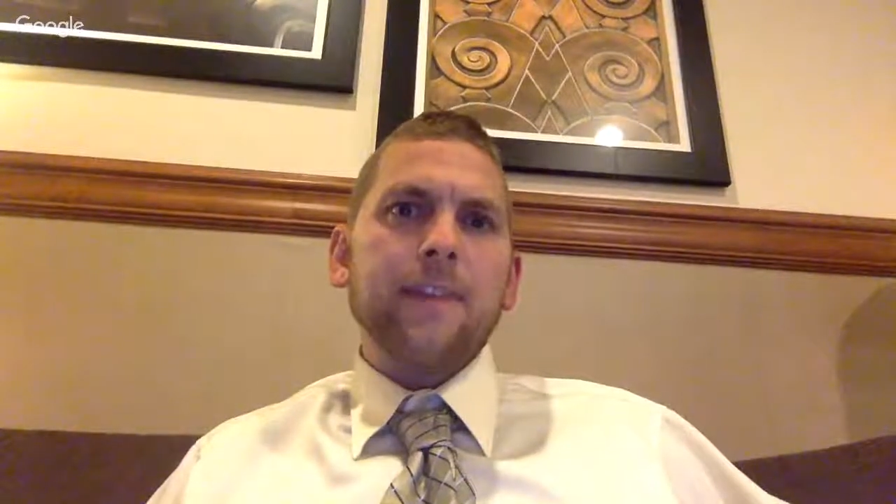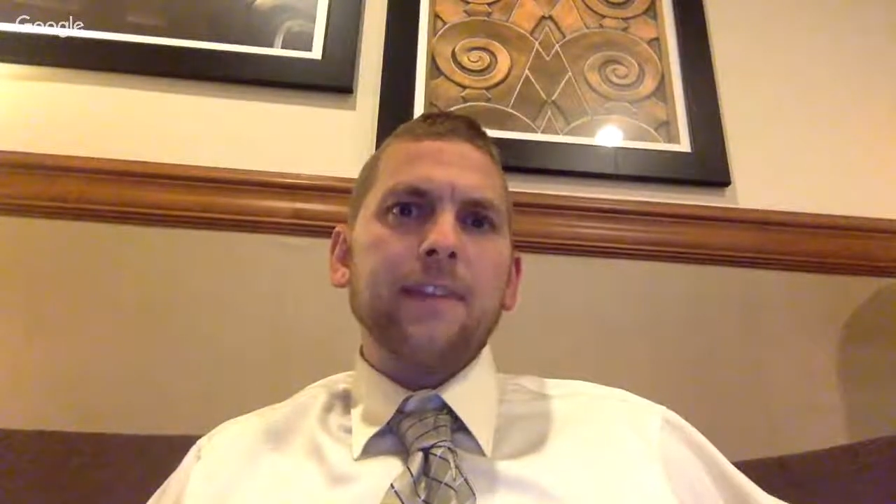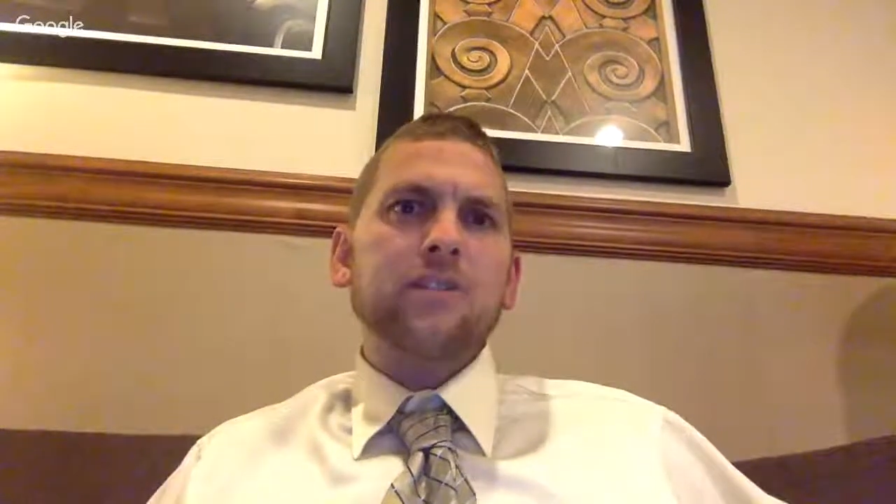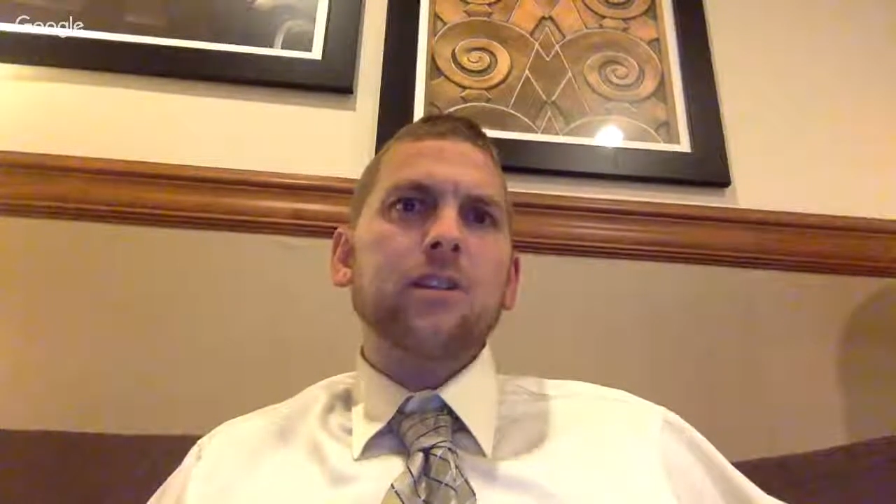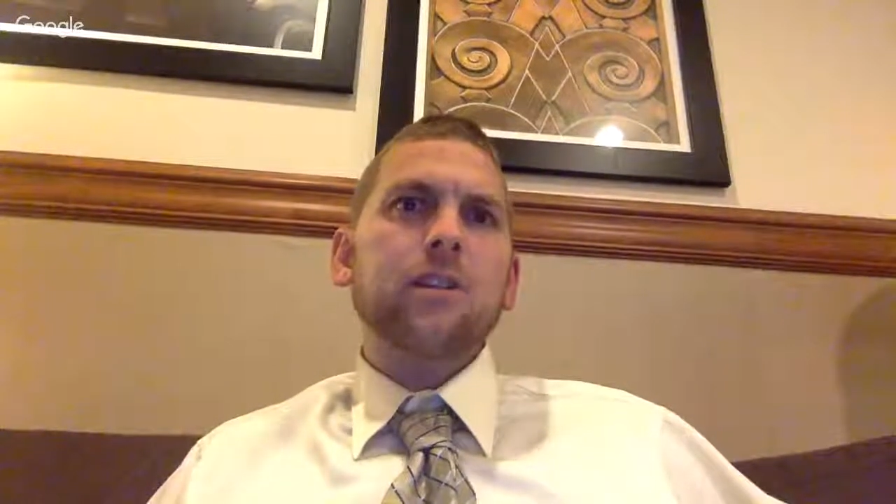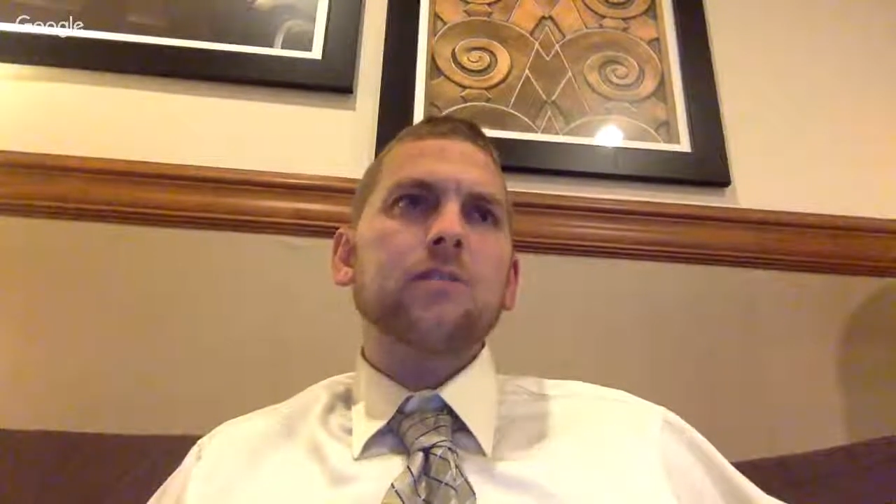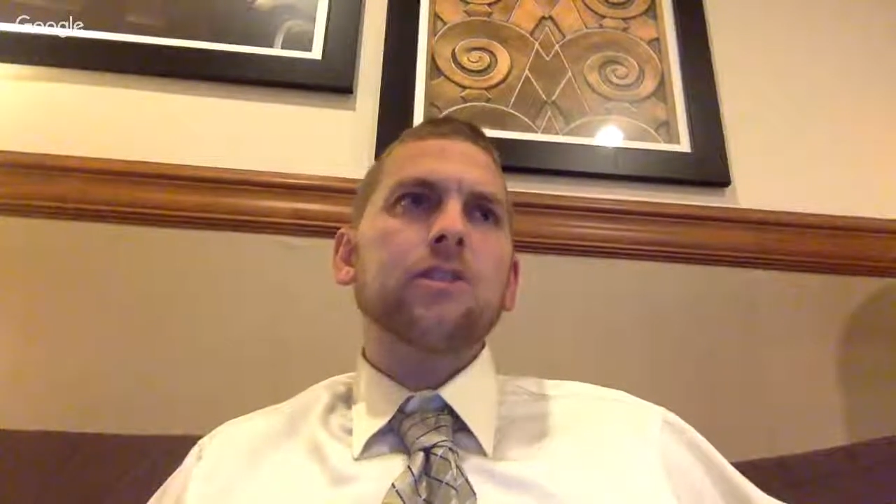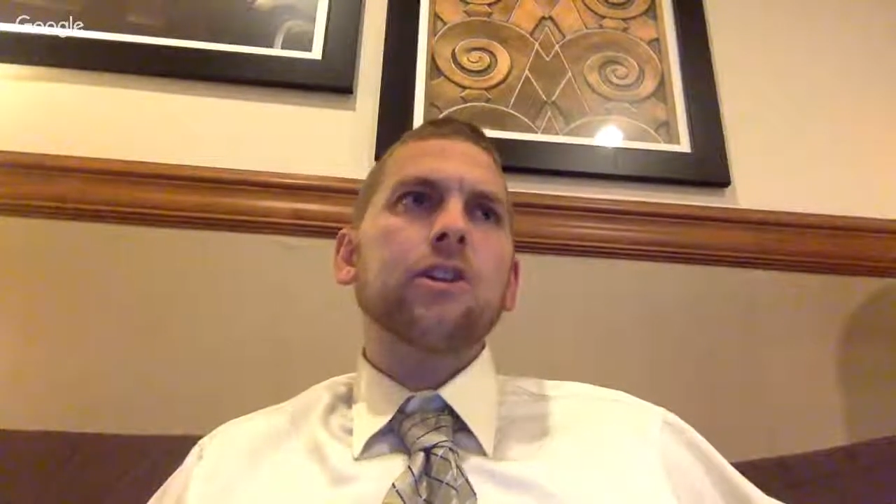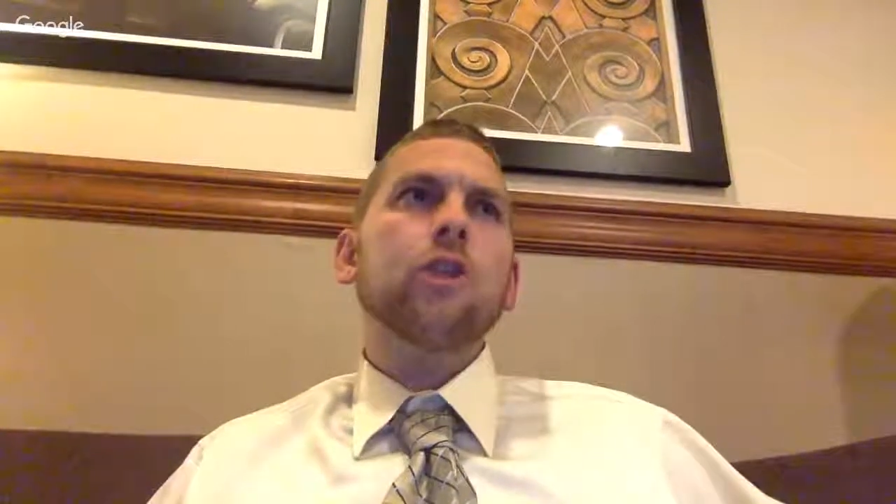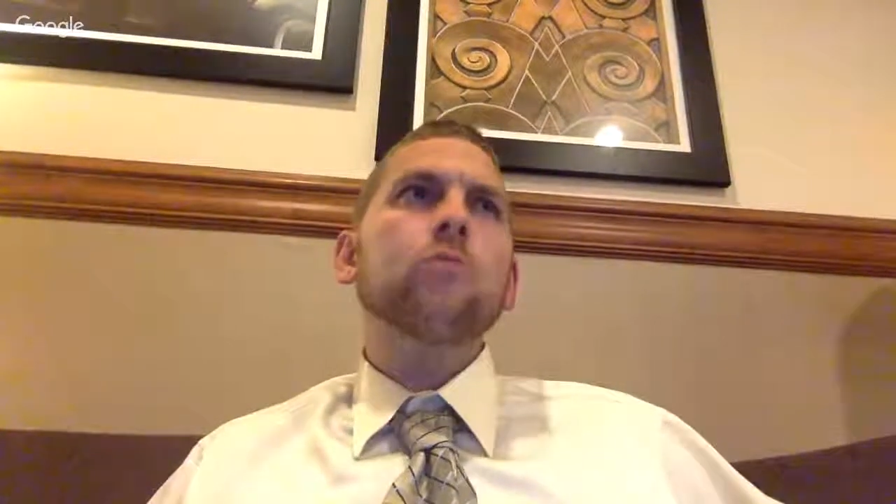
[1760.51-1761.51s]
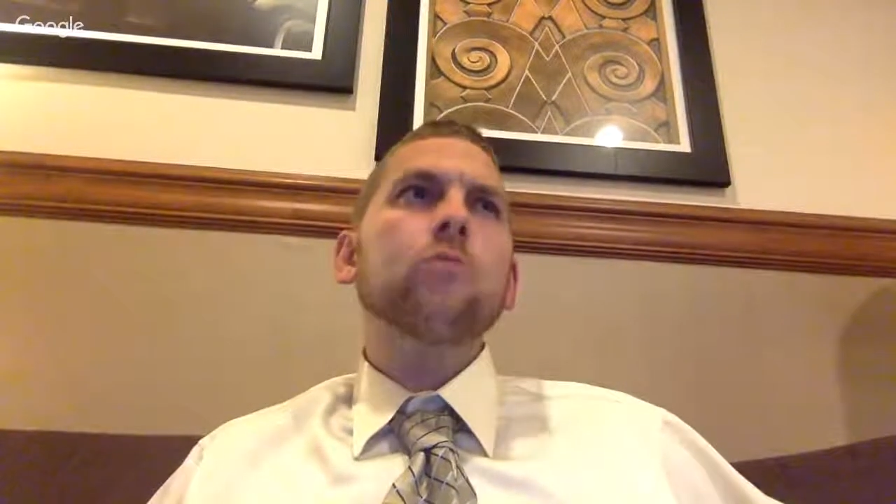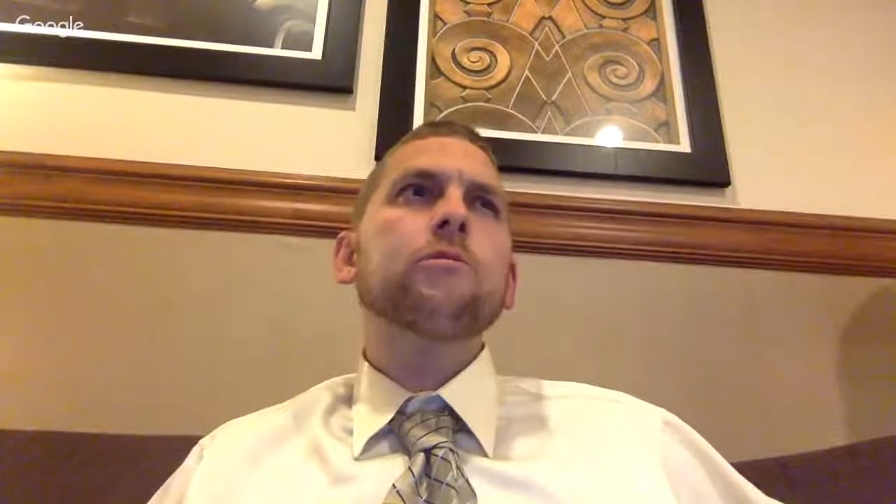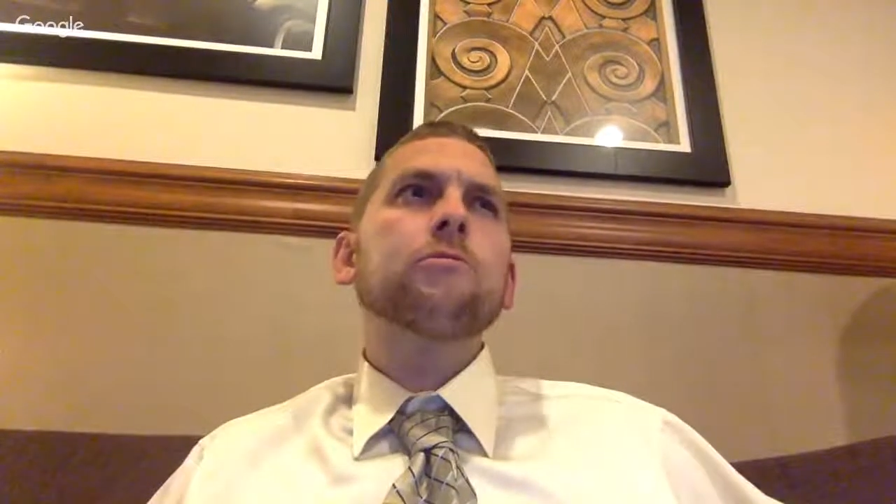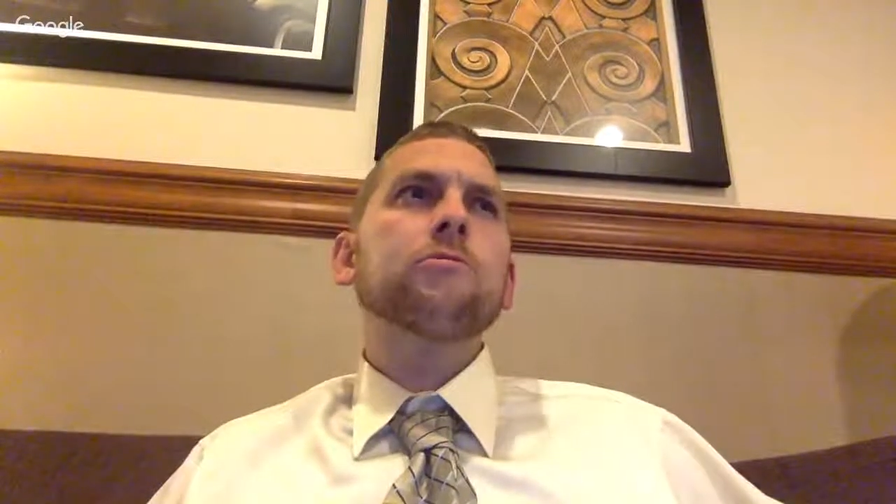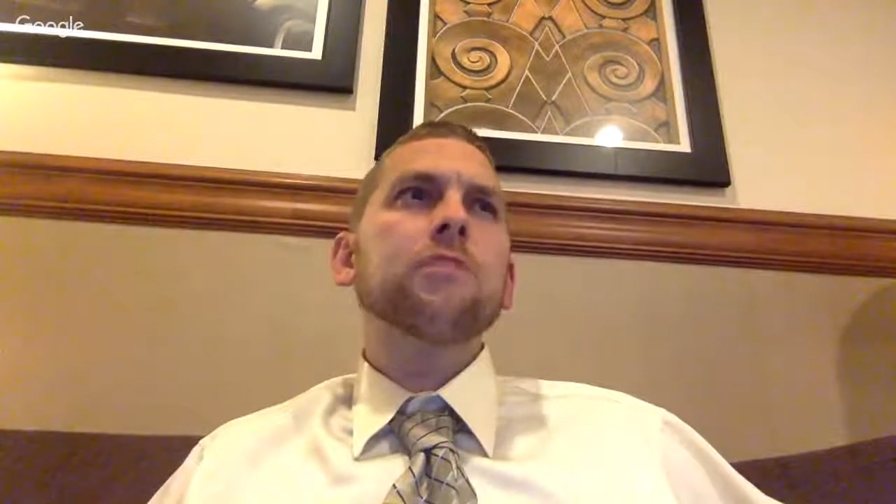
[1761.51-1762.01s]
And they start to go
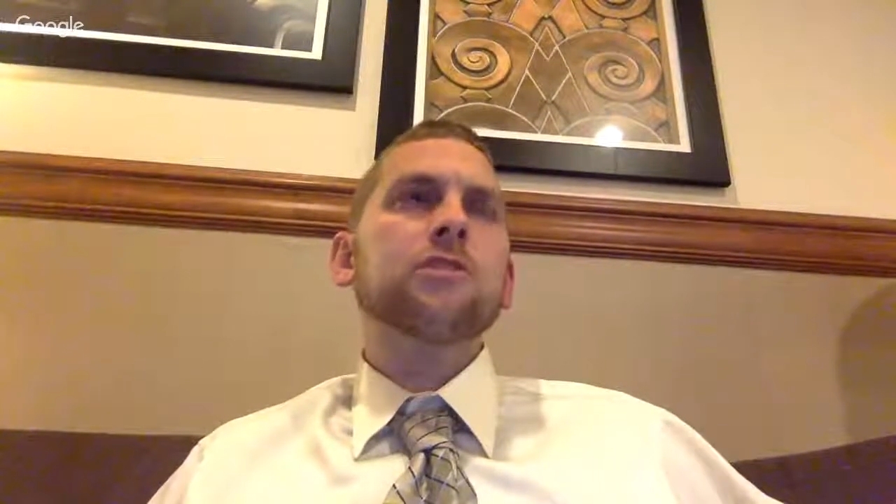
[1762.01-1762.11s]
through